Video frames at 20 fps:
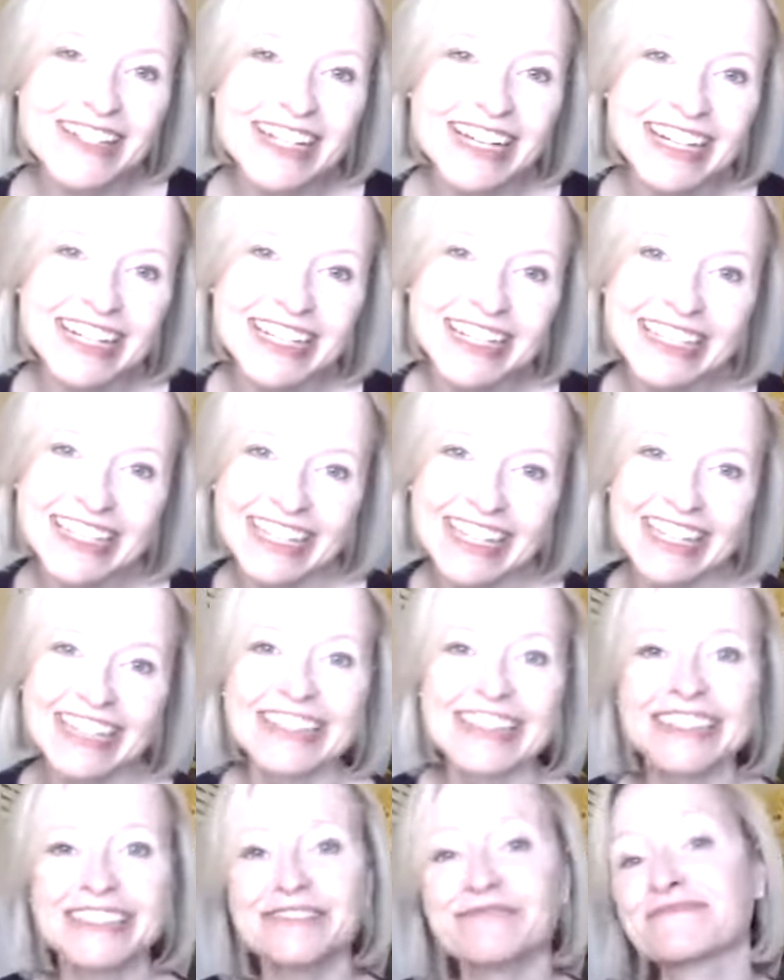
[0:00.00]
Hi,
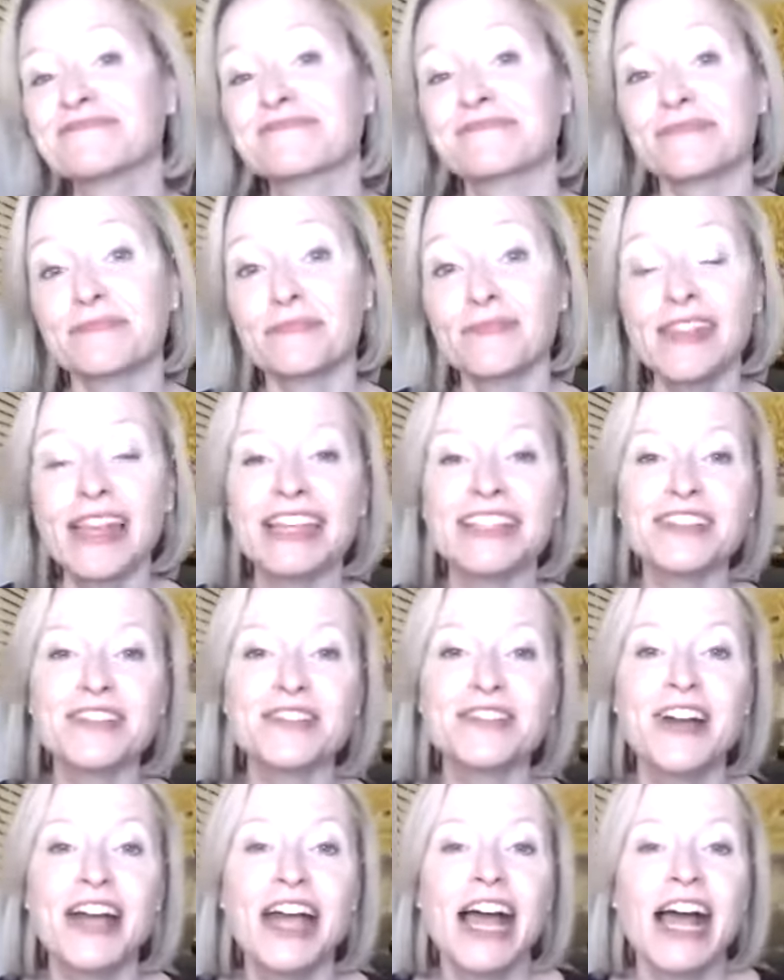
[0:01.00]
Kathy.
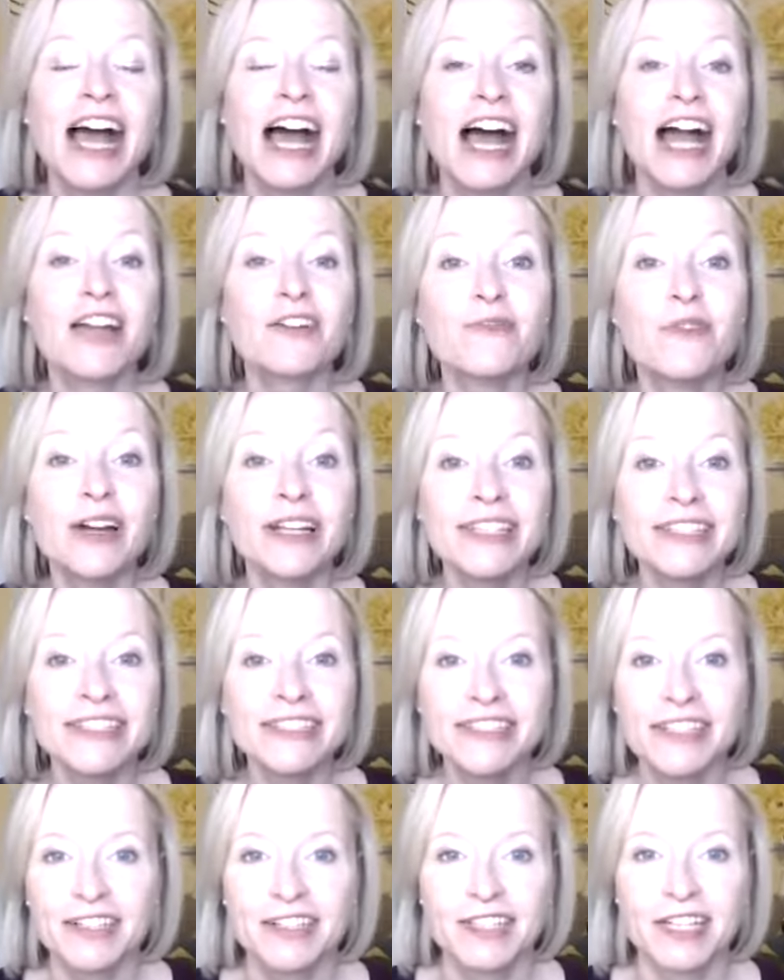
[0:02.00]
So, I wanted to
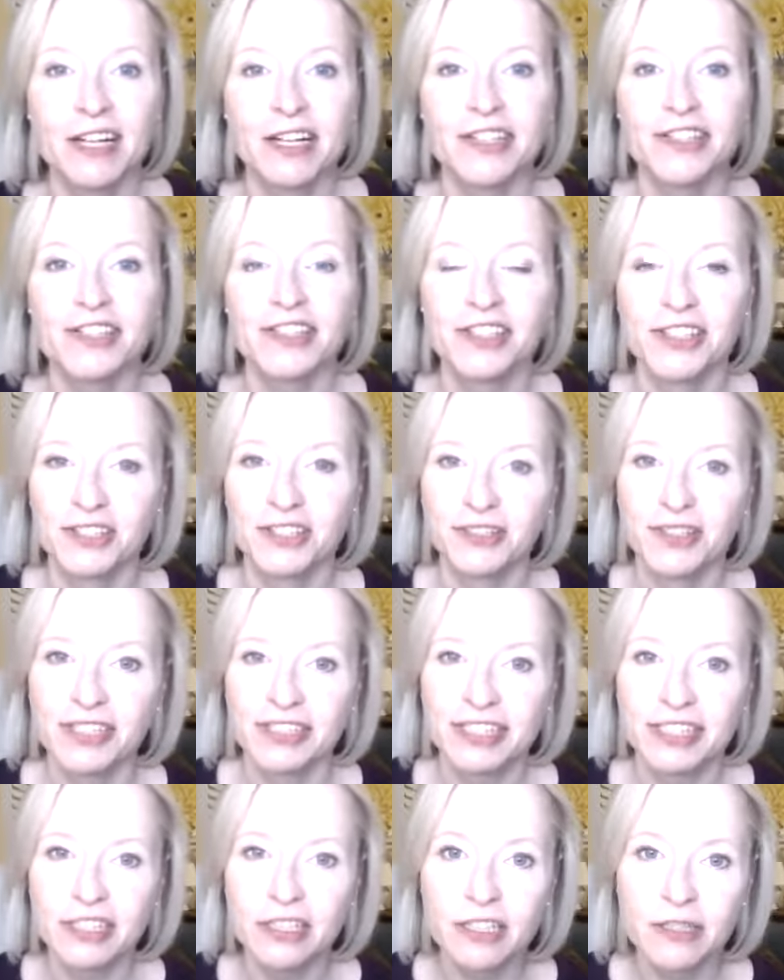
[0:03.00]
talk to you a
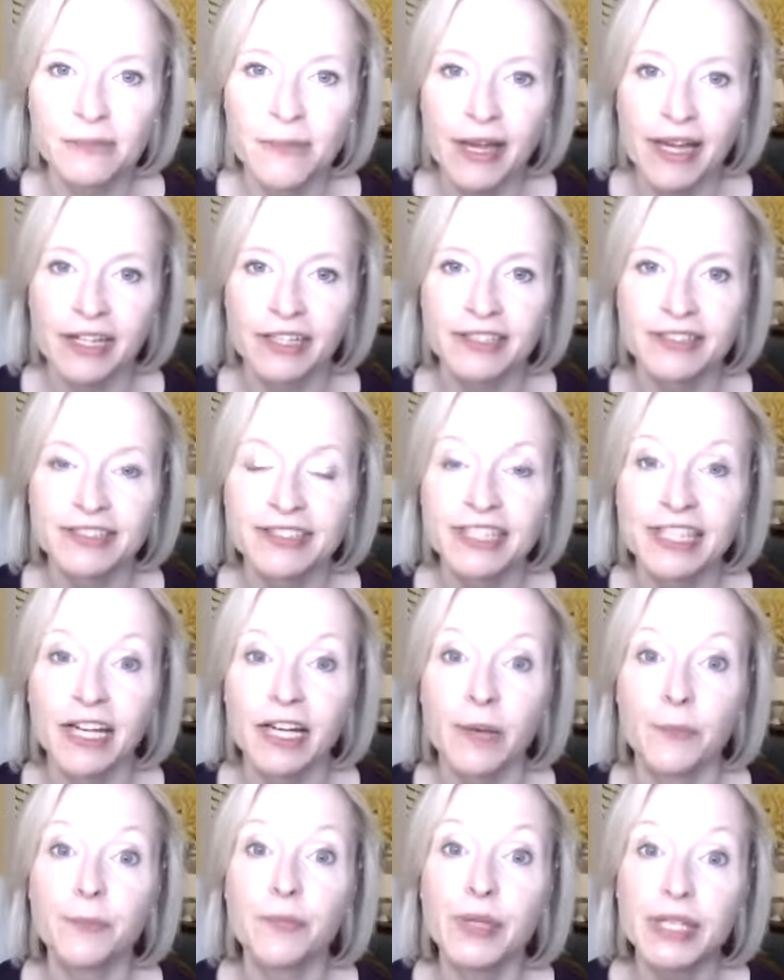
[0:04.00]
little about
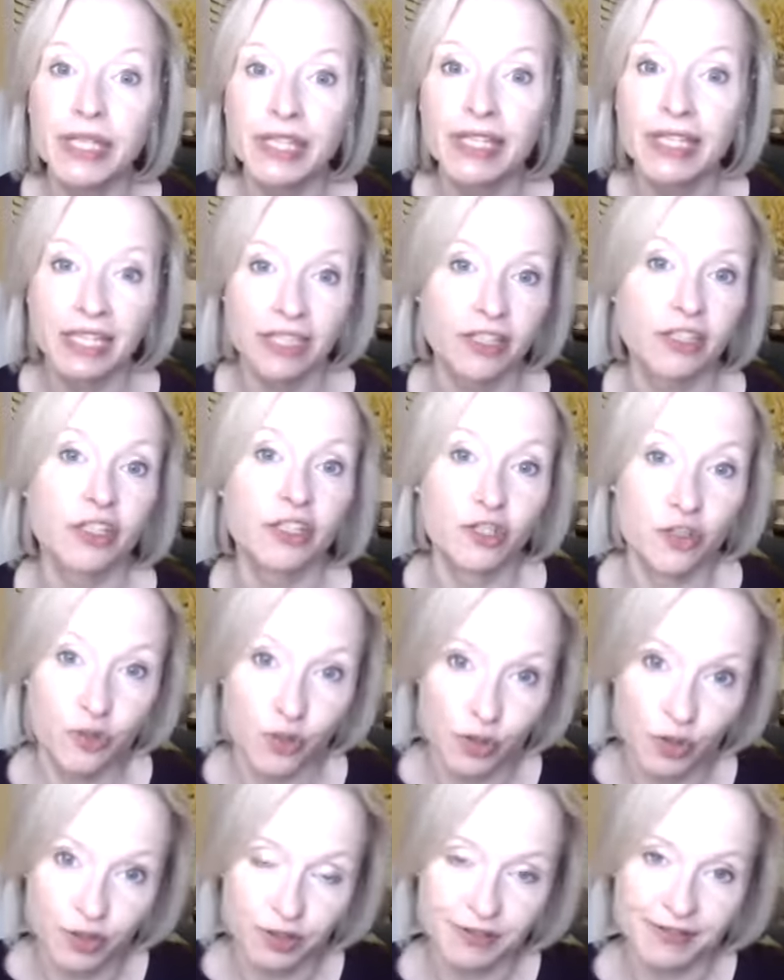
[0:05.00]
um, being in
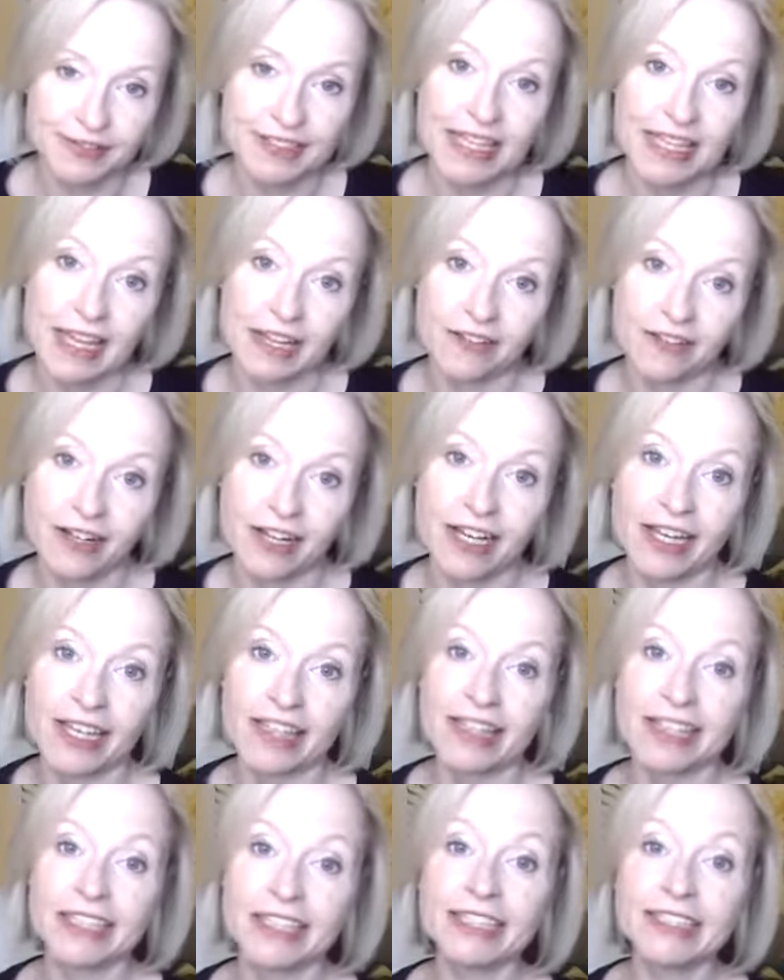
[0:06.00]
control. Now, I
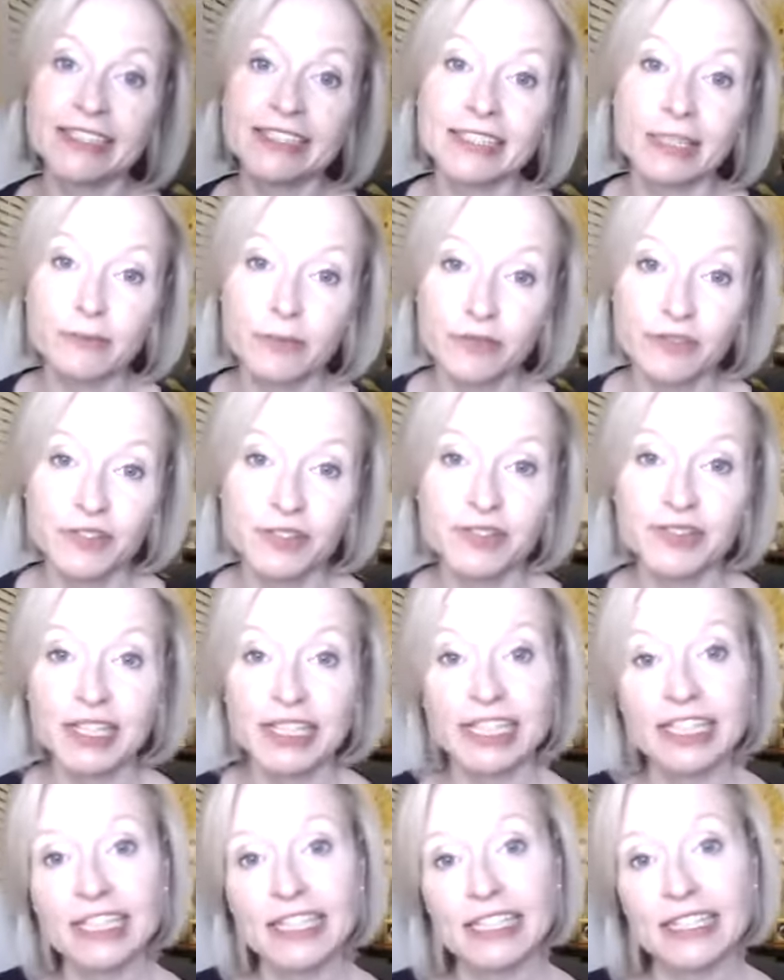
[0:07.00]
think some of you
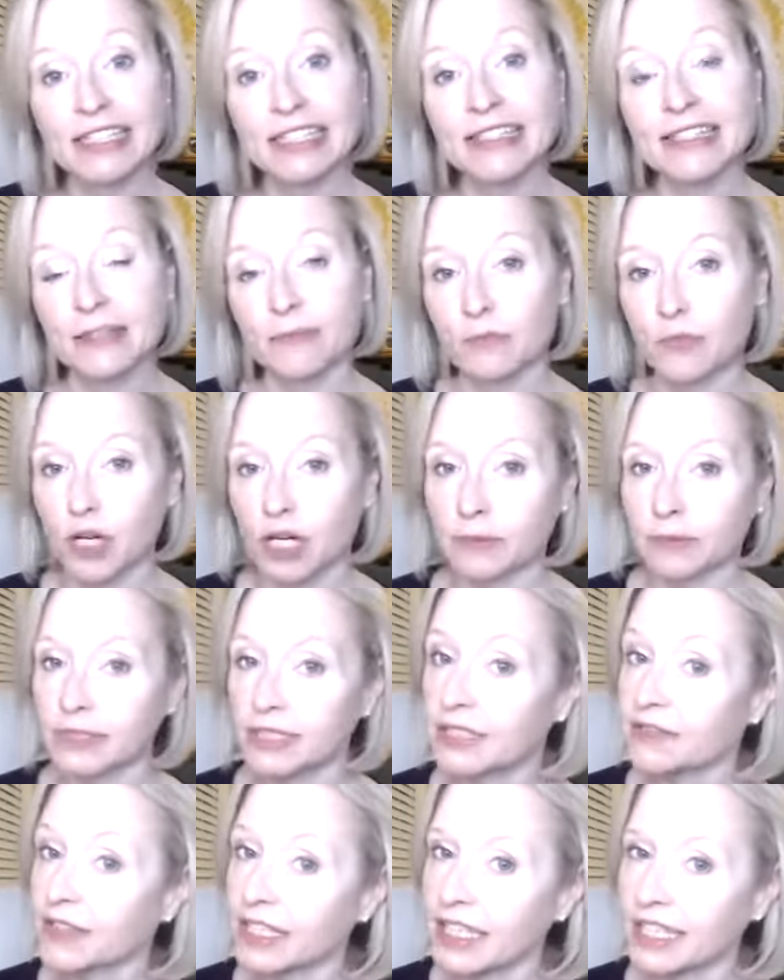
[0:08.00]
ladies, and probably
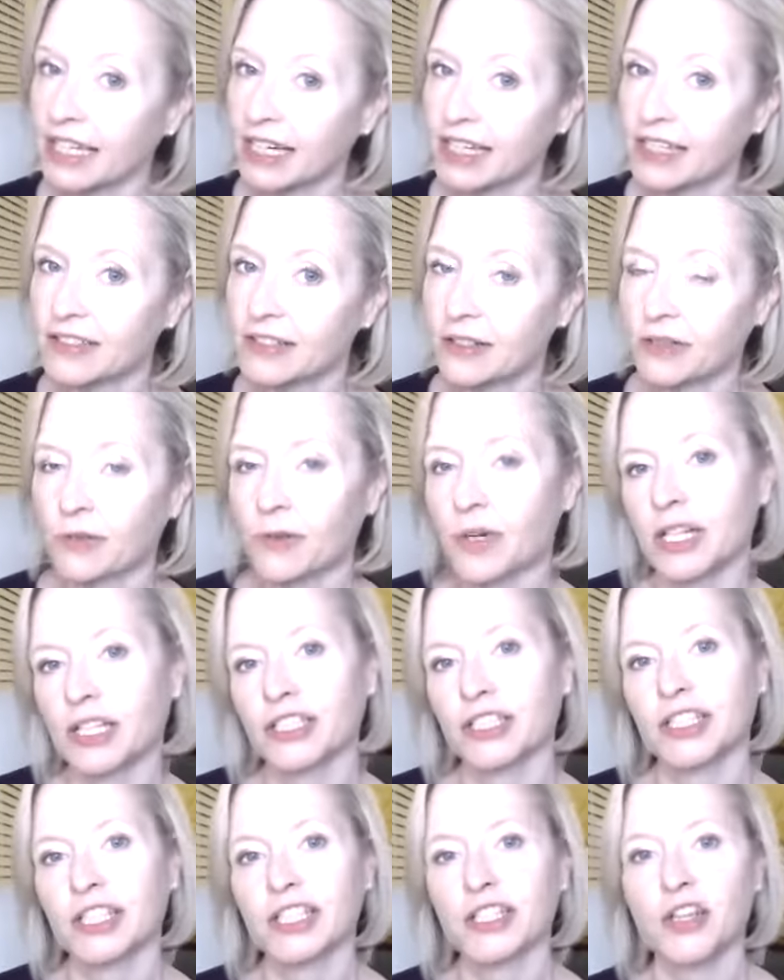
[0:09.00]
if any guys are
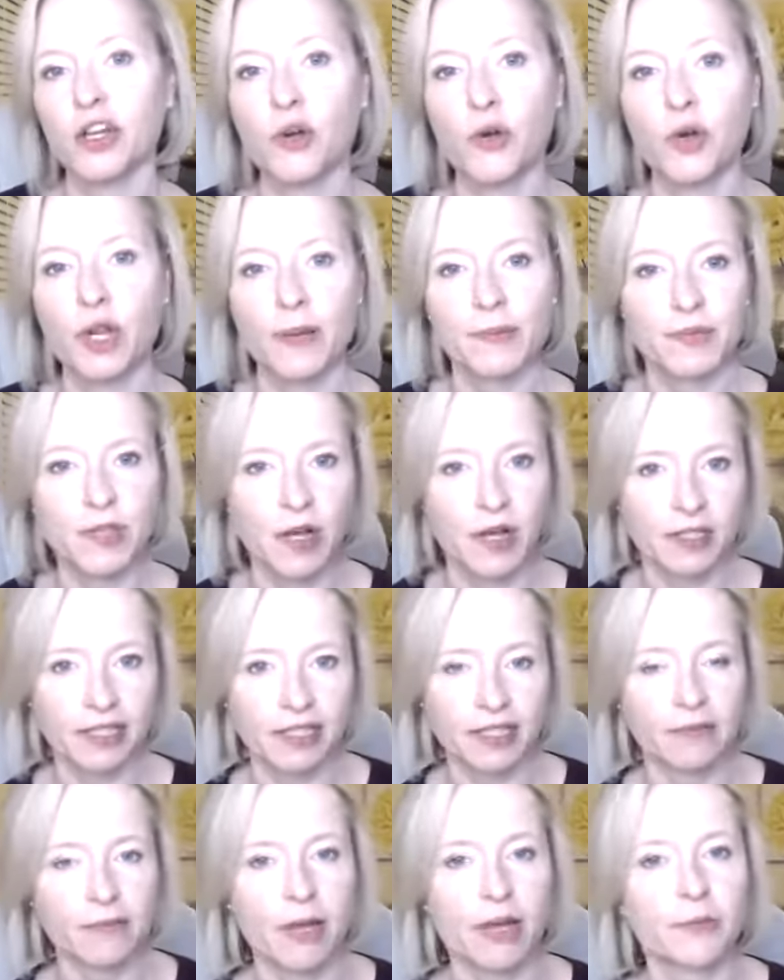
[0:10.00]
watching, know what I'm
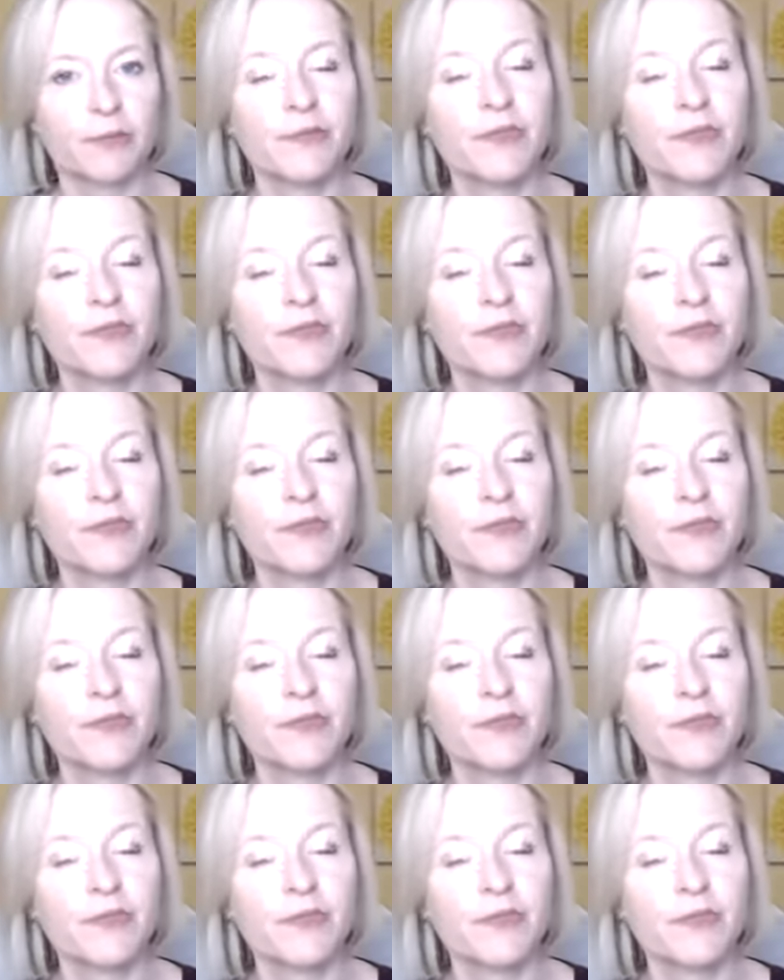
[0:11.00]
talking about.